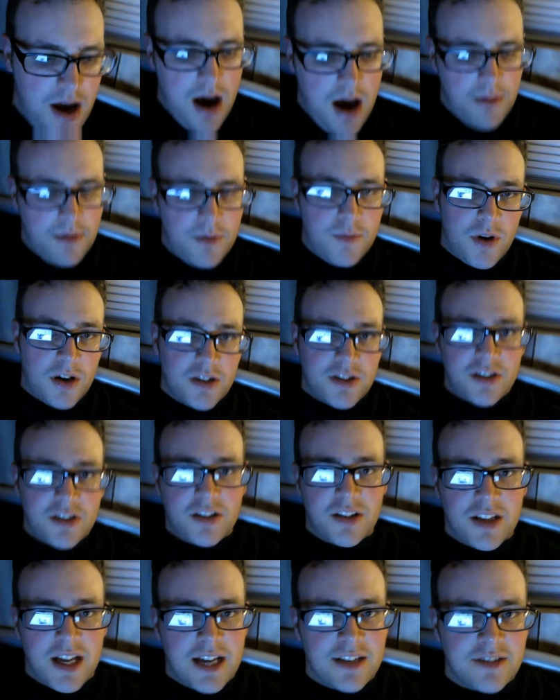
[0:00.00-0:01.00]
I've been watching
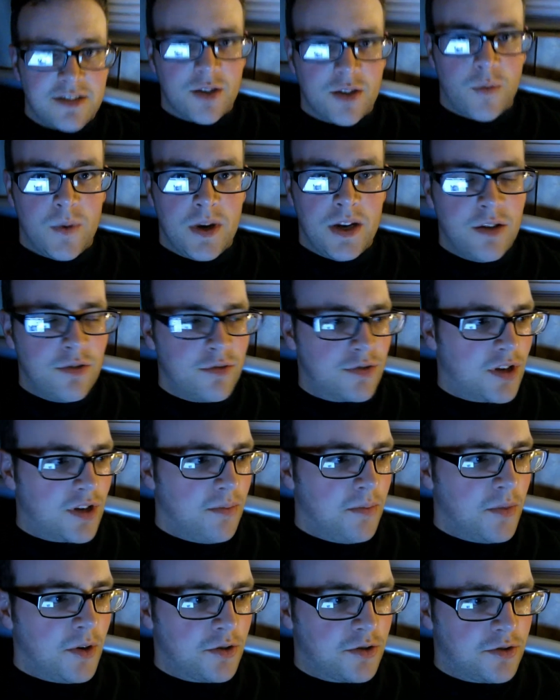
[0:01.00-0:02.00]
classic Windows
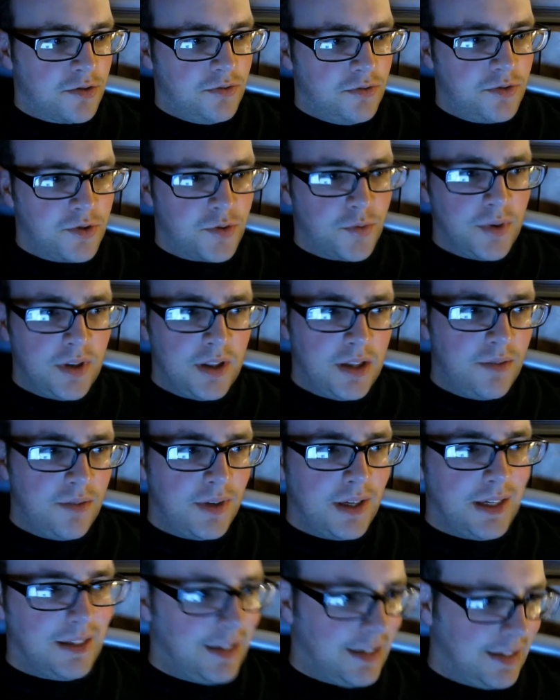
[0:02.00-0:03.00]
commercials,
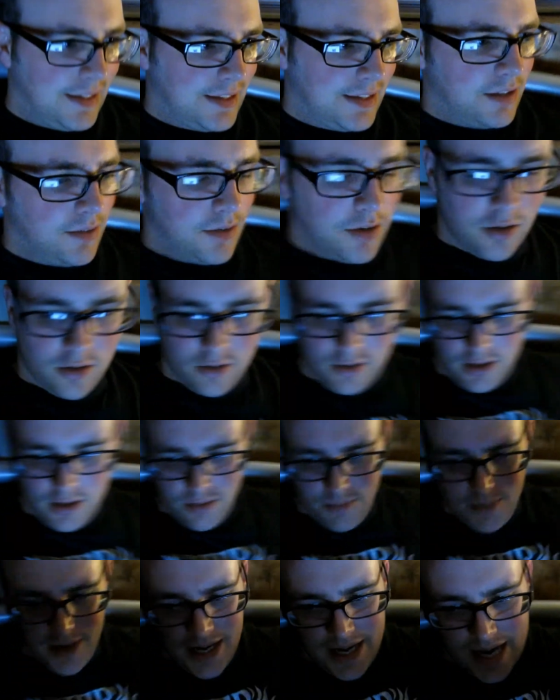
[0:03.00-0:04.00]
reliving like the early to
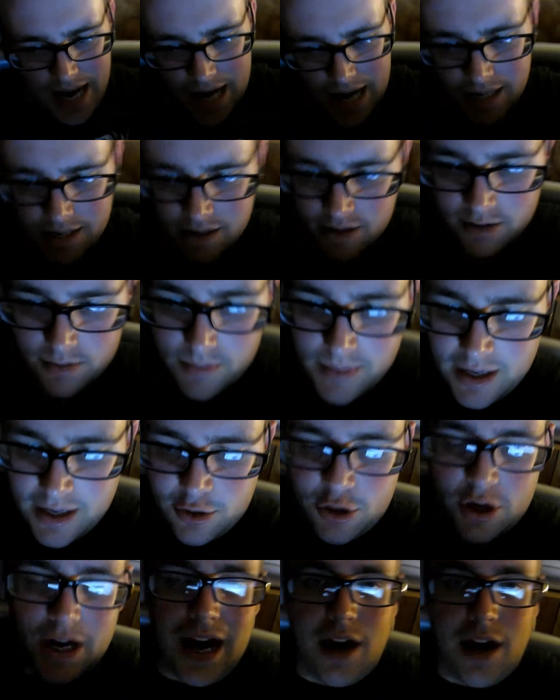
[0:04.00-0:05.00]
mid 90s of my
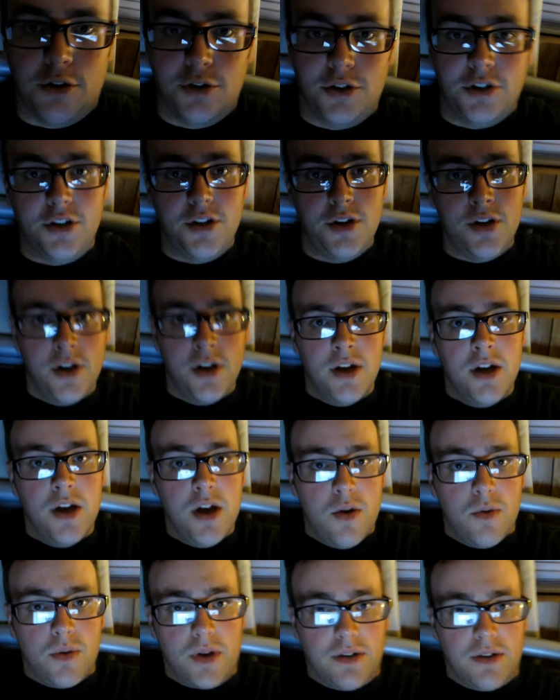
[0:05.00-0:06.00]
childhood
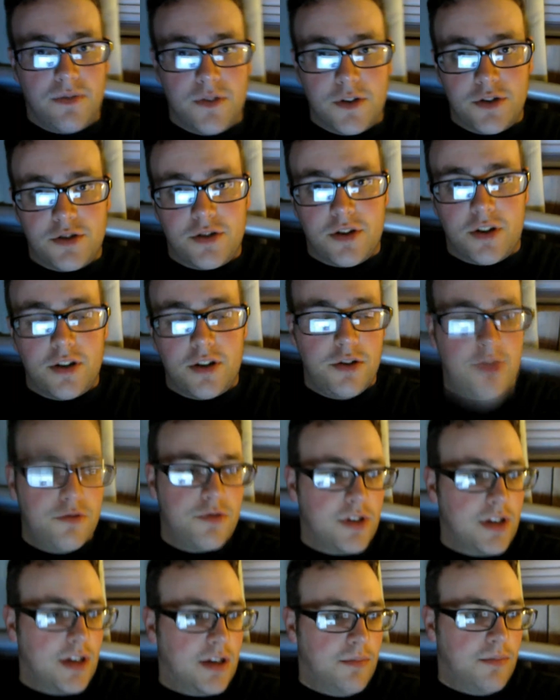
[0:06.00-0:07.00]
when I first started
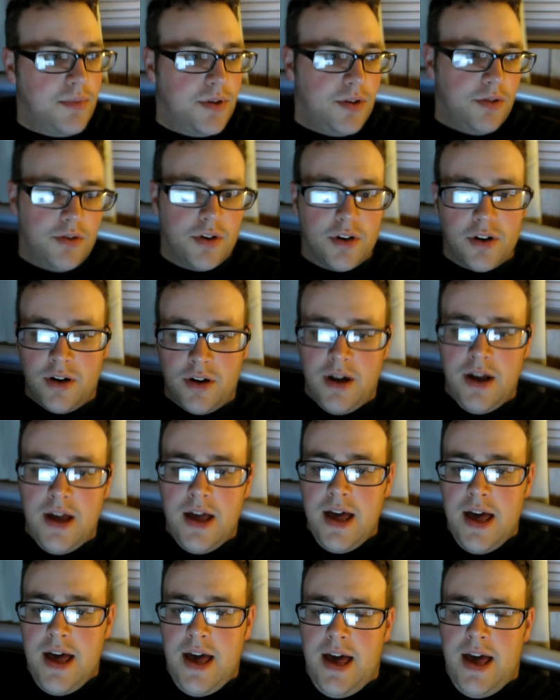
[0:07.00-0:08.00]
using a computer.
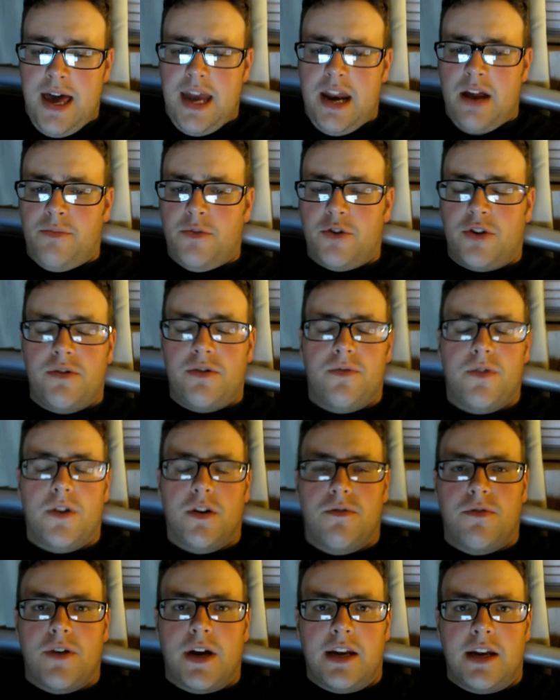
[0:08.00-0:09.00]
And I'm looking for a
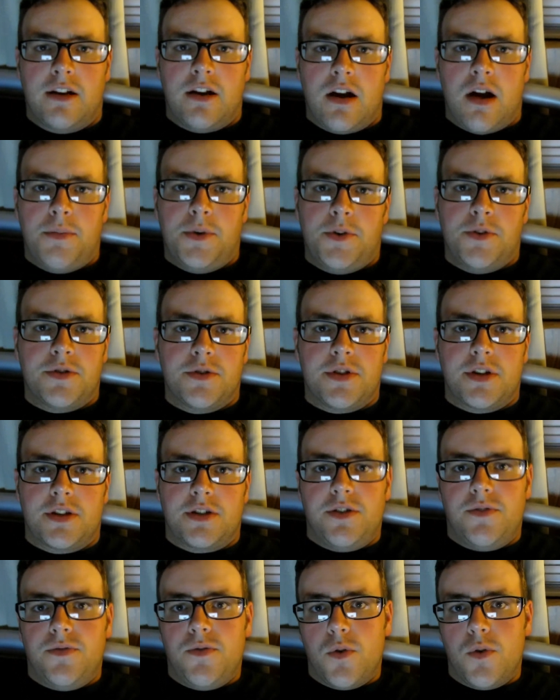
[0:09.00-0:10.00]
freaking Commodore
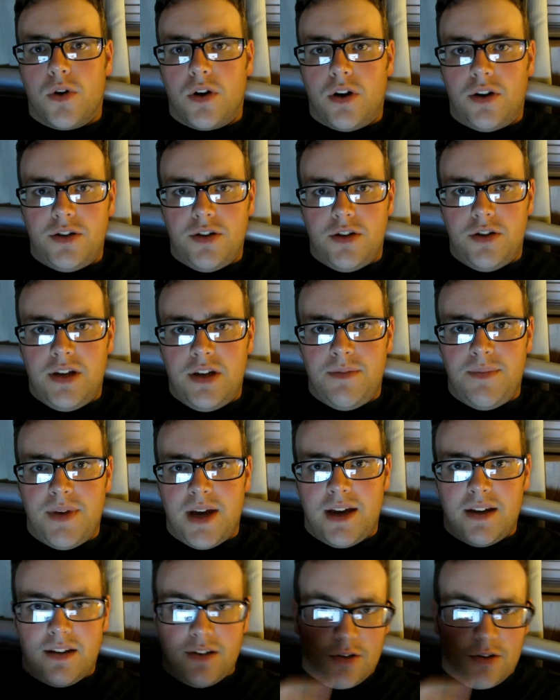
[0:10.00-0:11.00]
64 on
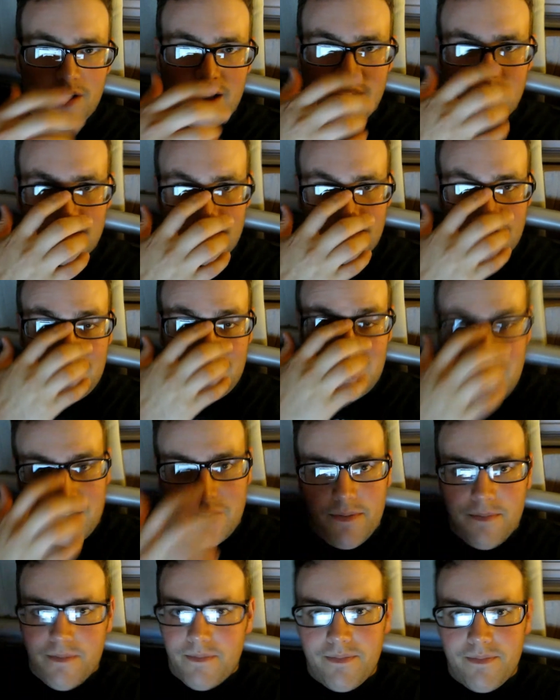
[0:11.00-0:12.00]
eBay and Craigslist.
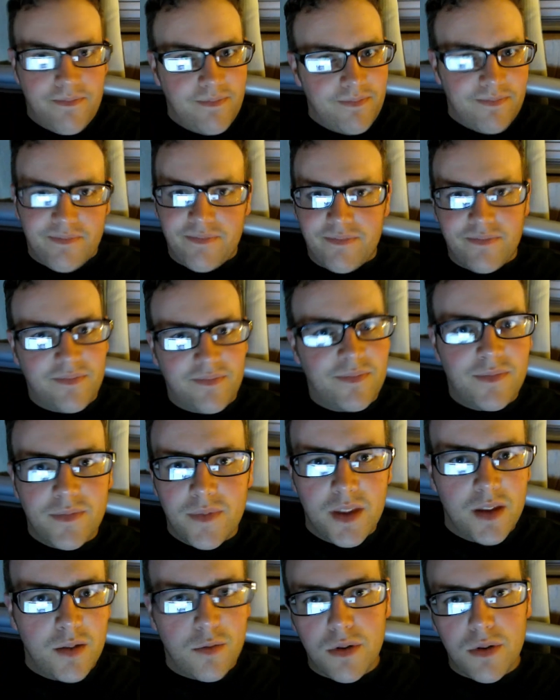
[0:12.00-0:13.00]

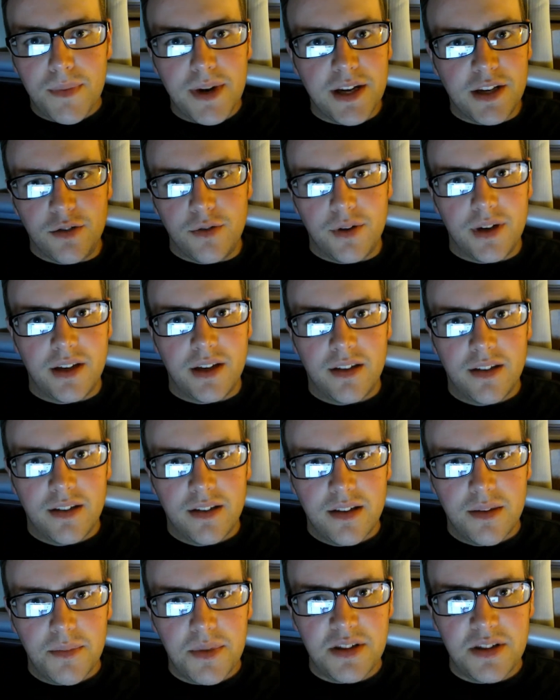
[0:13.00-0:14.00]
What am I doing?
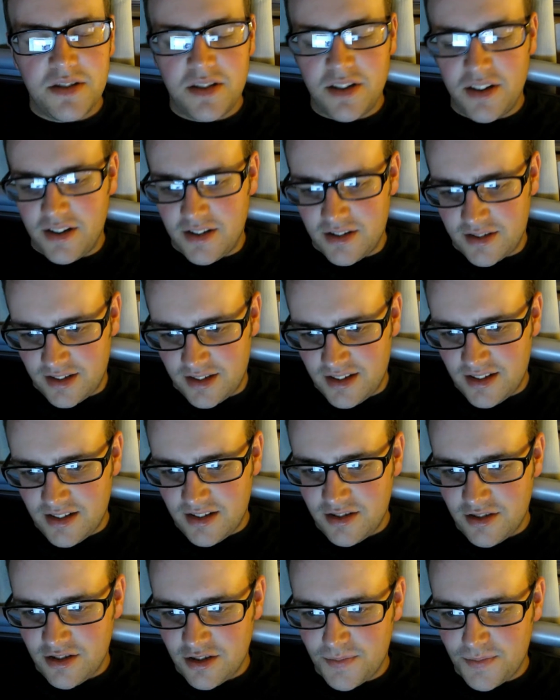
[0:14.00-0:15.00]
I mean, seriously,
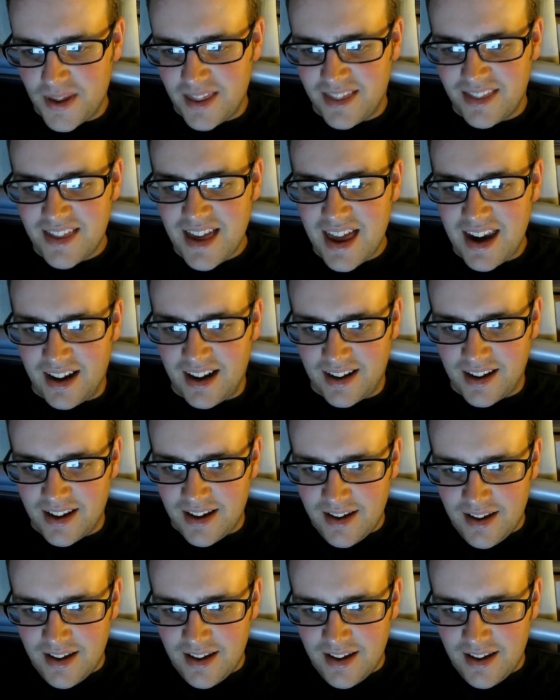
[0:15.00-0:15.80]
this is just pathetic.